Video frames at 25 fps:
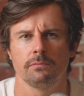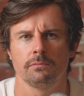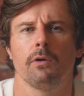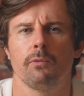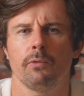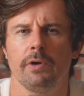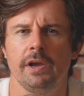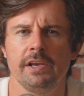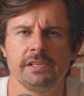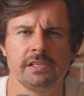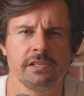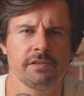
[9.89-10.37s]

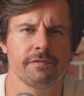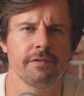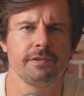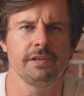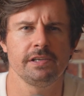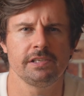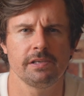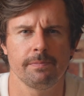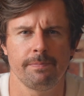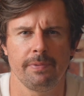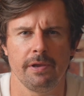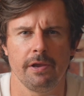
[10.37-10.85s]
Reasons for
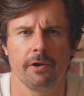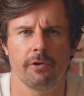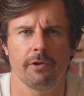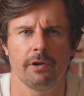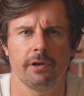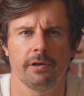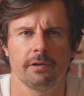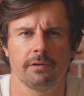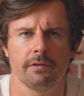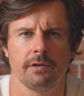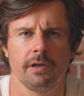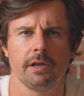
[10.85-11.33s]

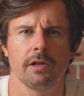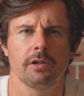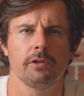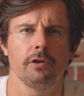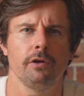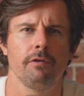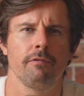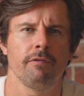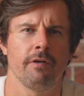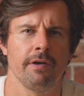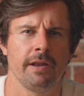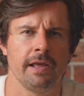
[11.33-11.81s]
disappearing
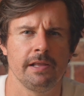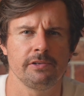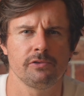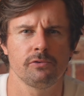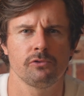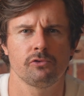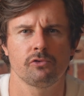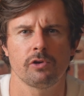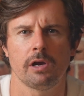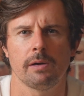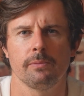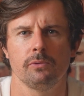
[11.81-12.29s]
include
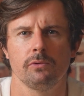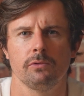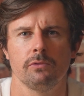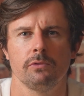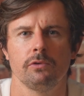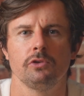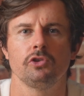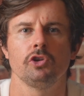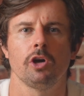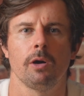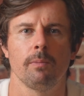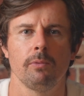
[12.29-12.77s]
financial trouble,
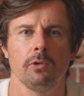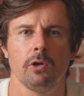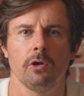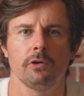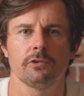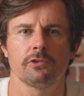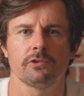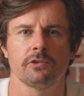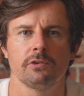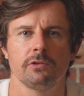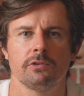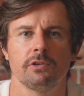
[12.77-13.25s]
job
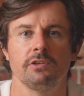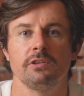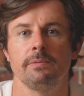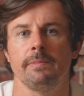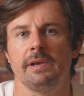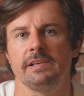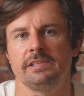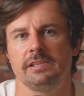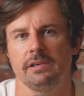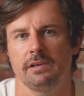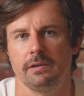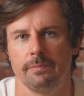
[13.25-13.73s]
loss, to
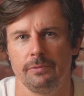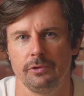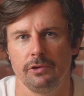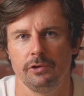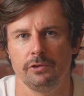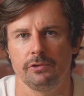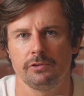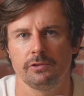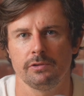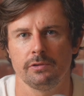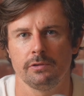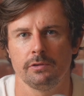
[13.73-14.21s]
domestic
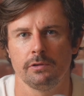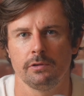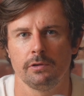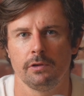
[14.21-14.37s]
abuse.